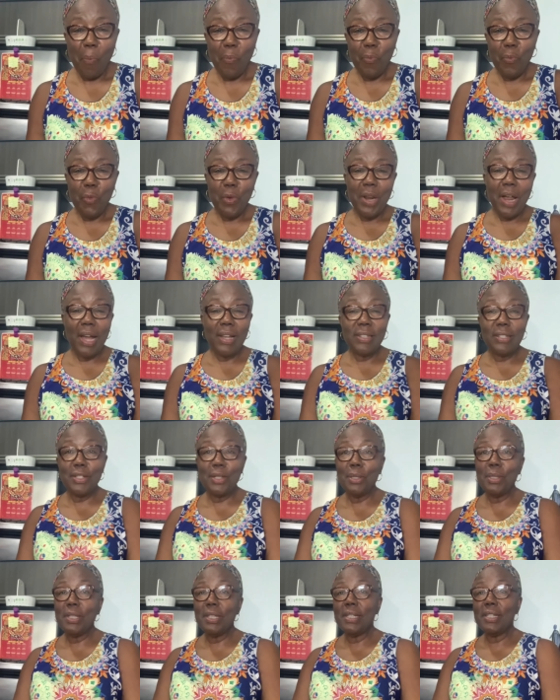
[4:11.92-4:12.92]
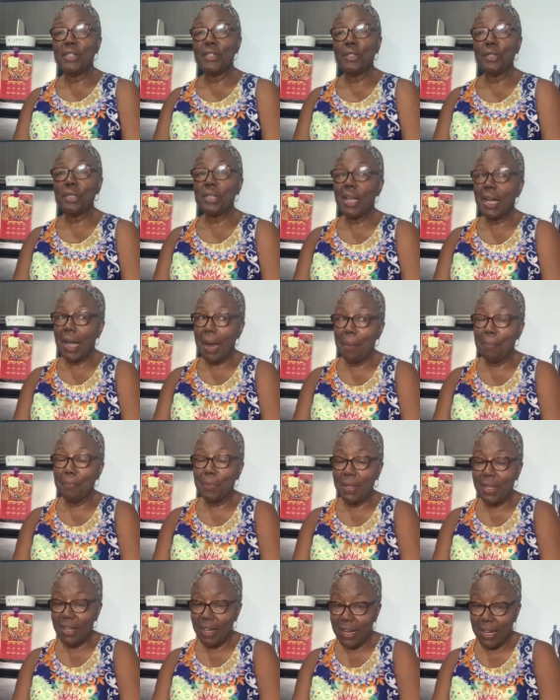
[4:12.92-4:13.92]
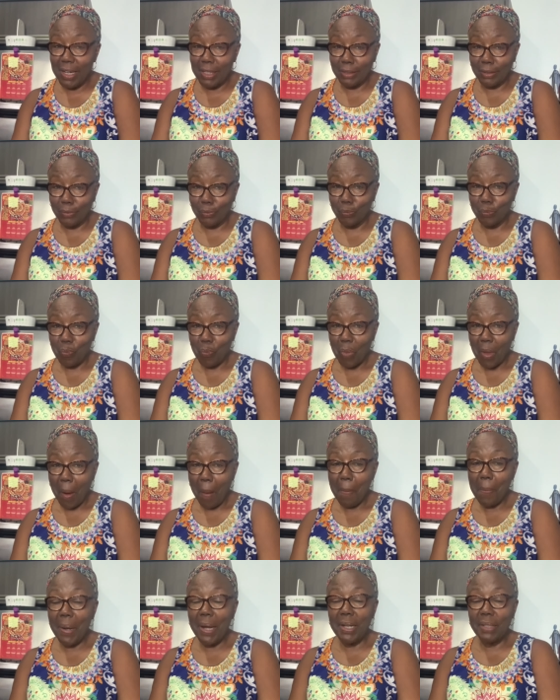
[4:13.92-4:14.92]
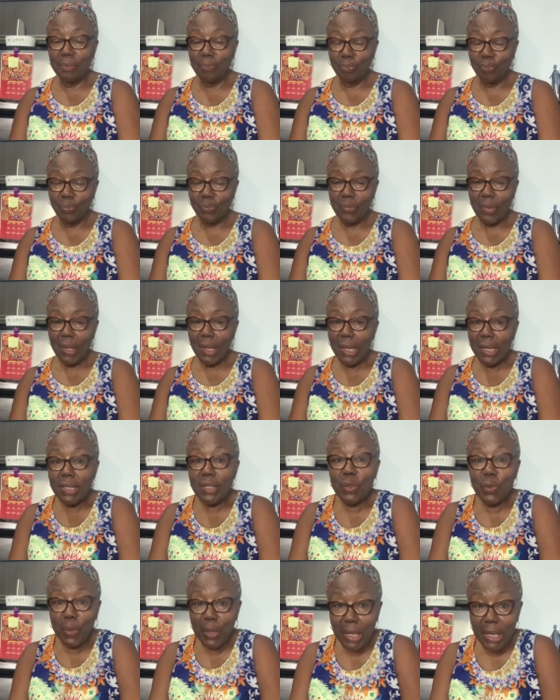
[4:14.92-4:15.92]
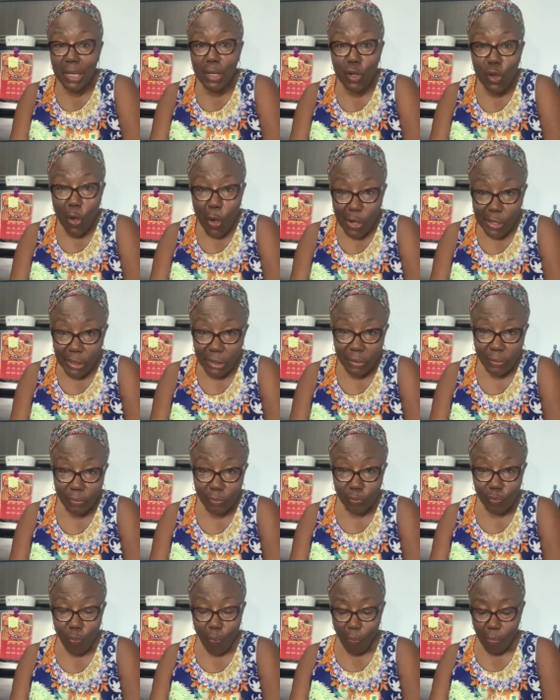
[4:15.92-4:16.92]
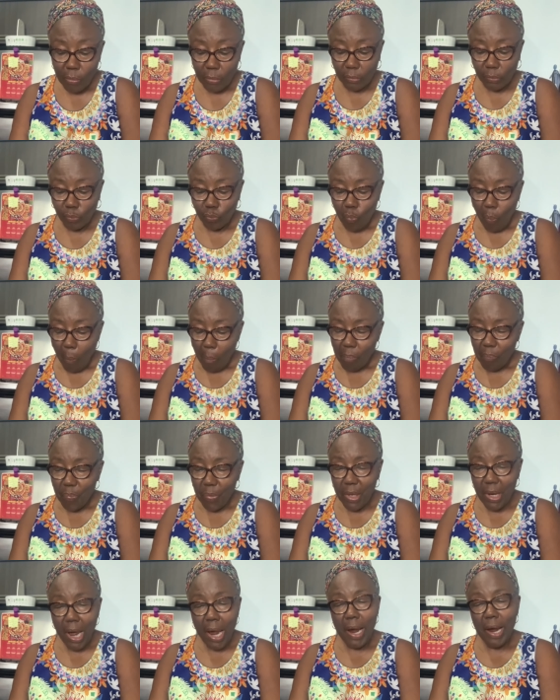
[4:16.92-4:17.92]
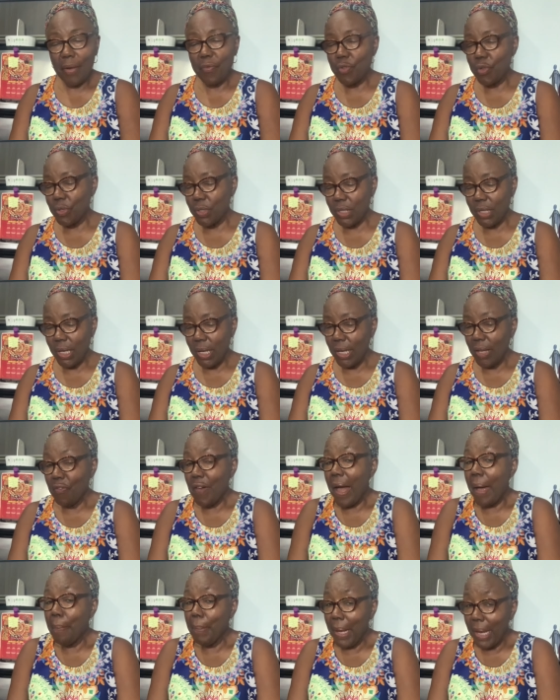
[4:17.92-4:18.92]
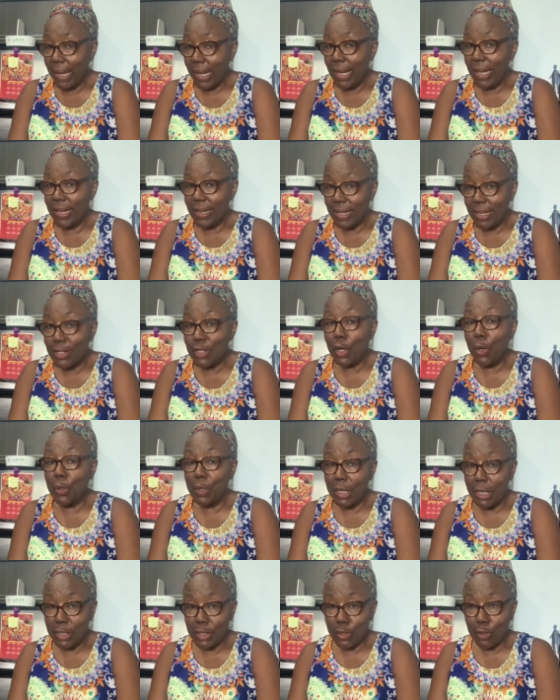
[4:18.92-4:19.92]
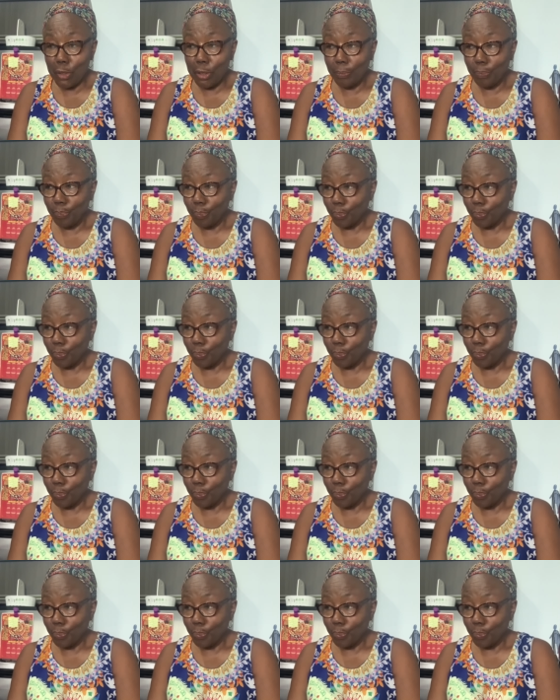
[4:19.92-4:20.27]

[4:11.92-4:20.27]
when I do this, you think I'm kidding, but it's really good. And I have to say, if I make it, it's gonna taste good.